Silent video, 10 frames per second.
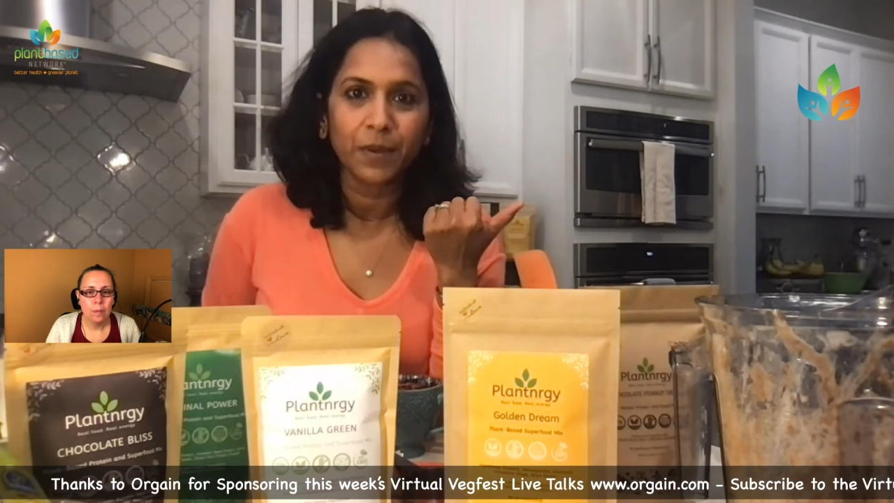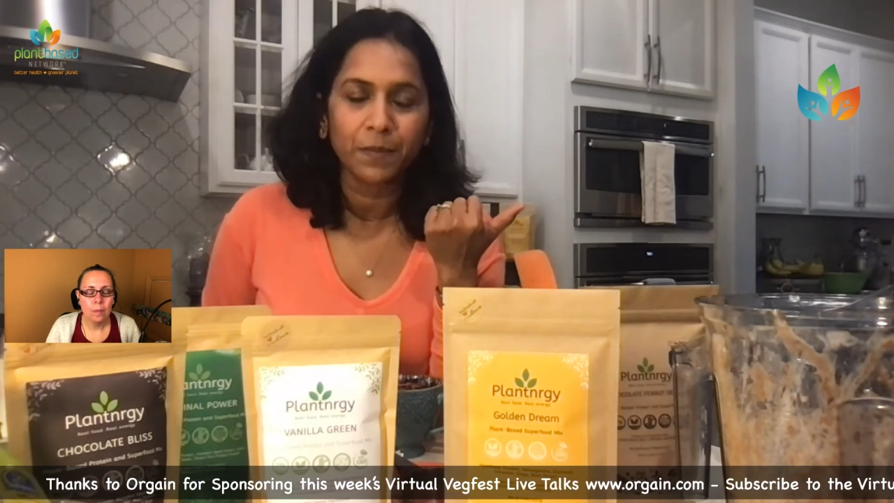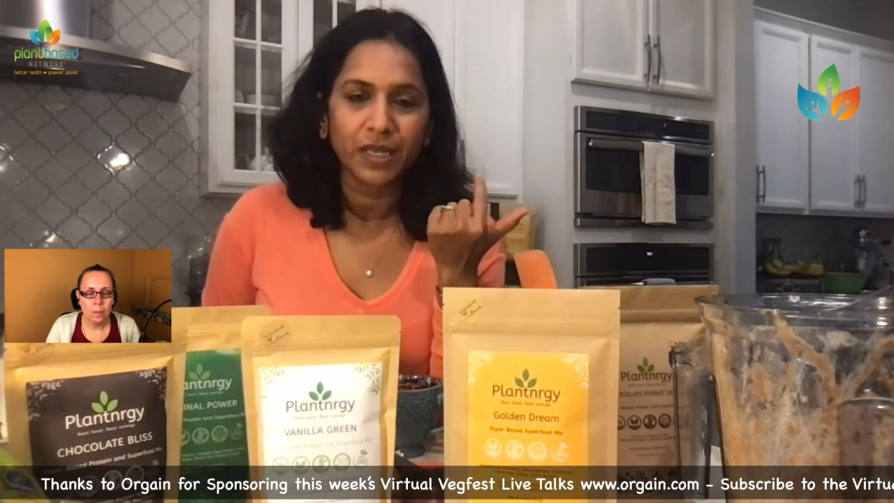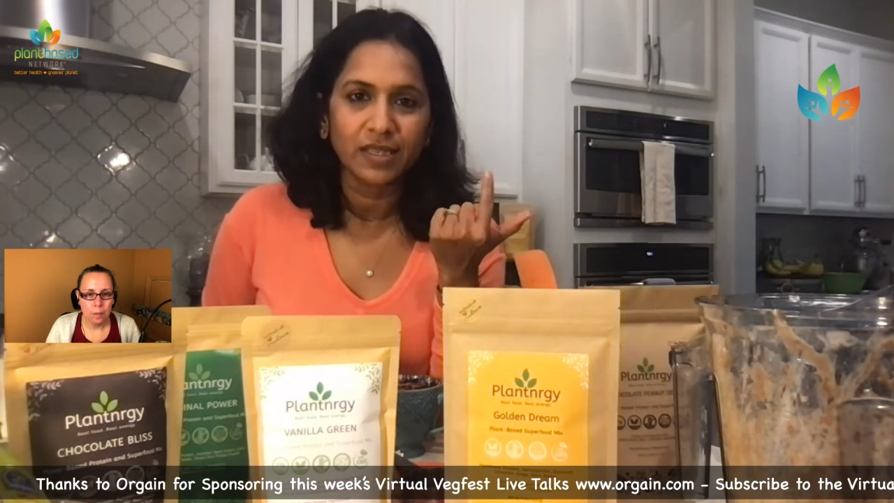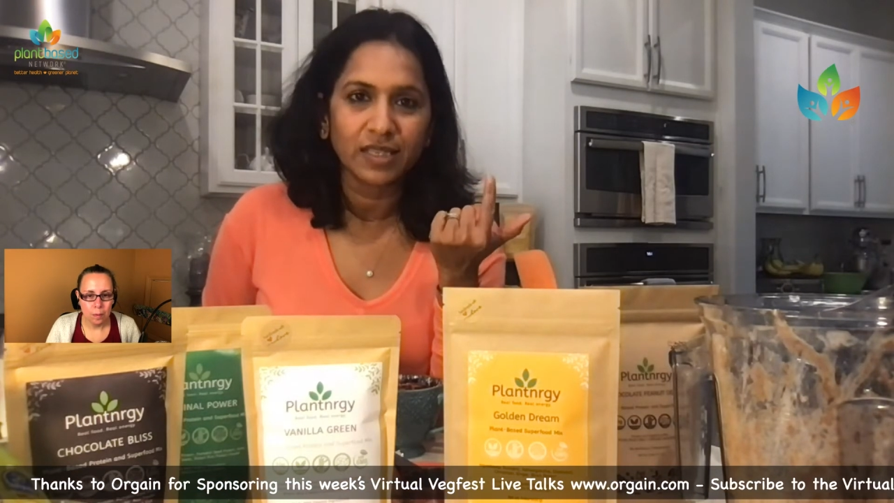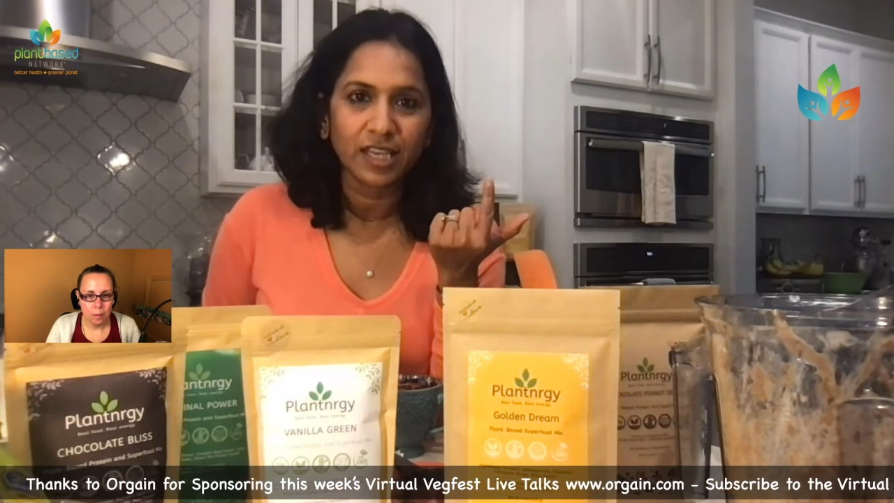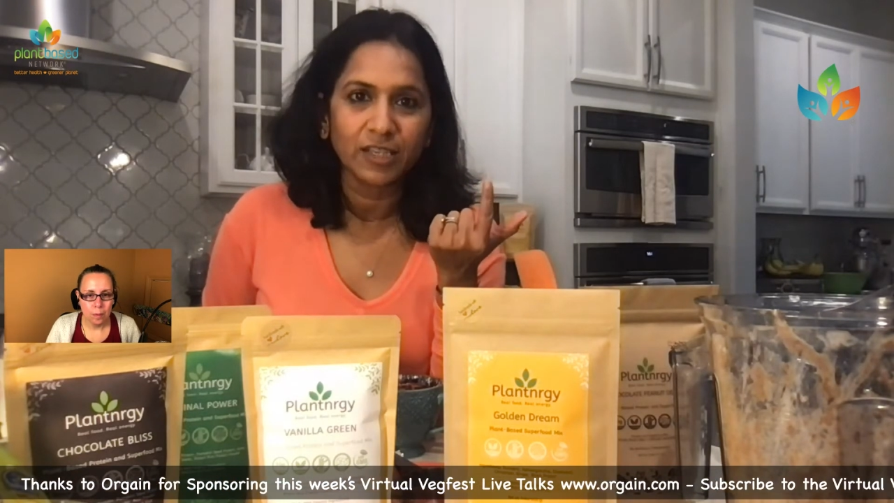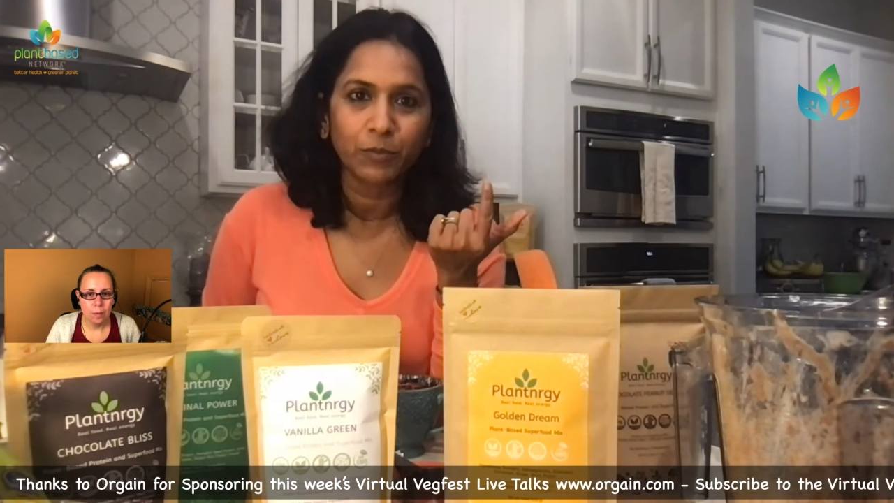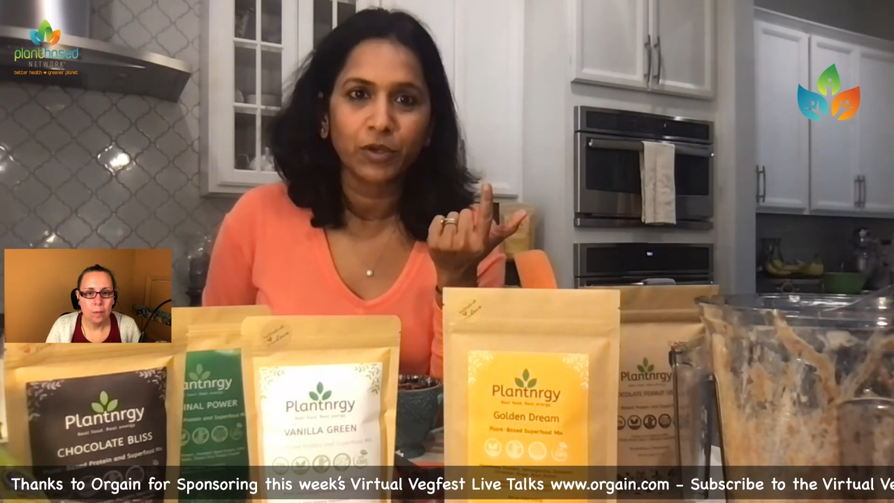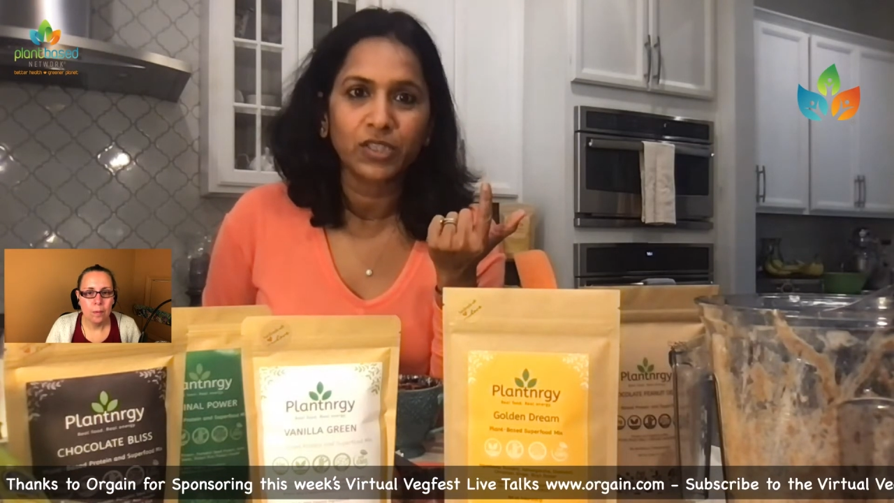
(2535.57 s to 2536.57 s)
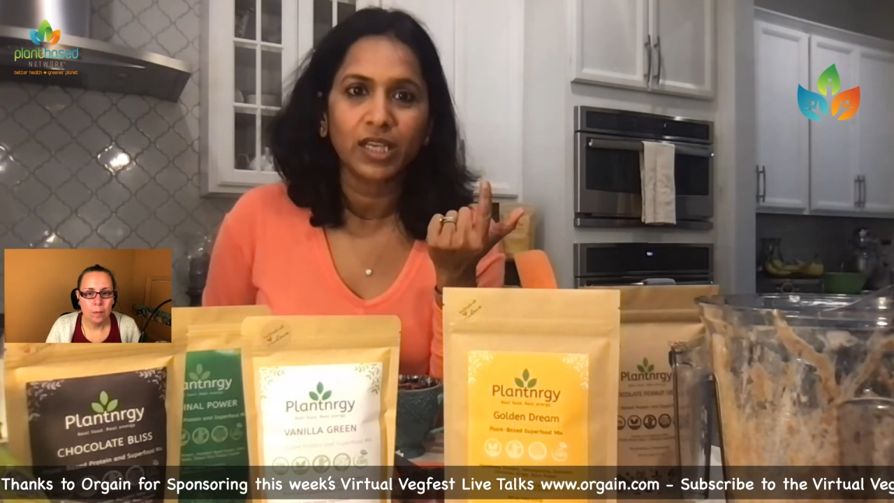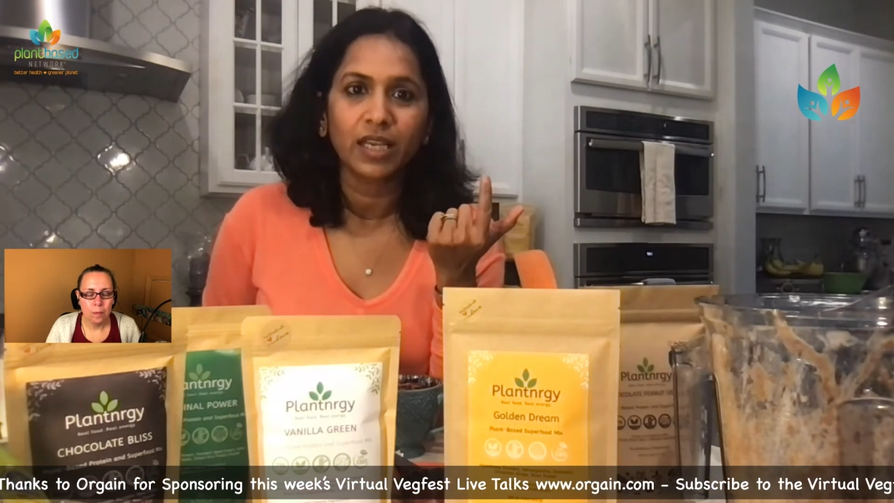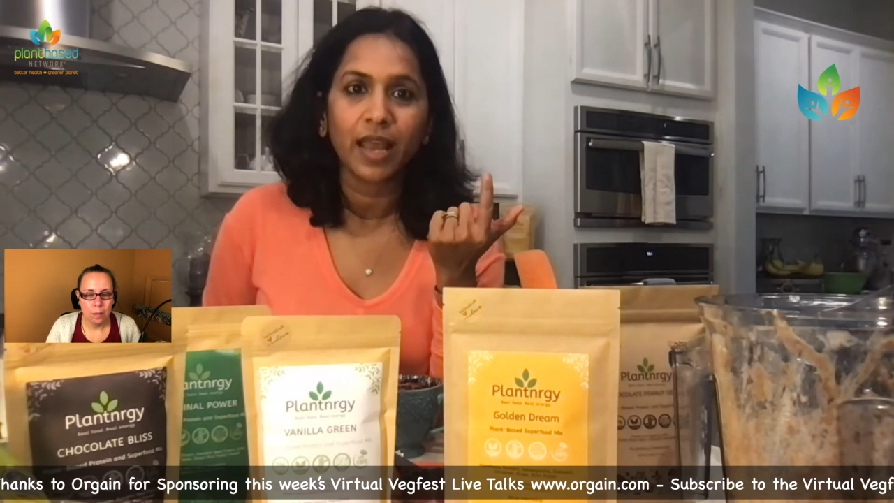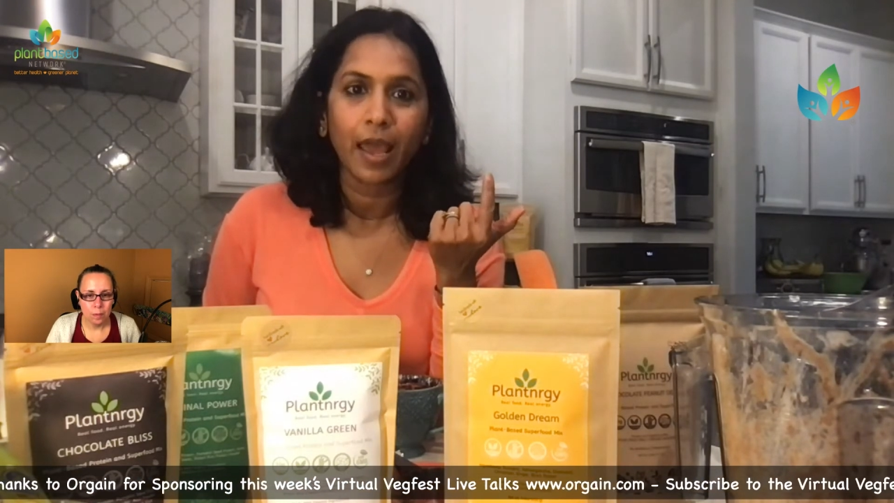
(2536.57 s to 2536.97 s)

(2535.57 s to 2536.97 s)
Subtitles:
pumpkin seed protein,